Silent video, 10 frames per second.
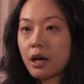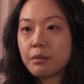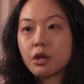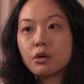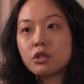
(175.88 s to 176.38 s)

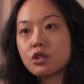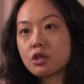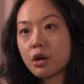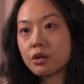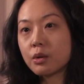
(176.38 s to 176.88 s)
I'm going to
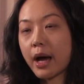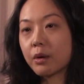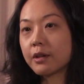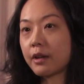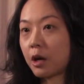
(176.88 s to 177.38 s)
show you
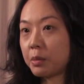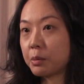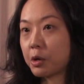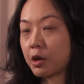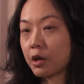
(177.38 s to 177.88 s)
our
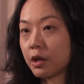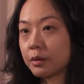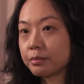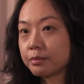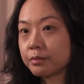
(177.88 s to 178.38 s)
therapy protocol.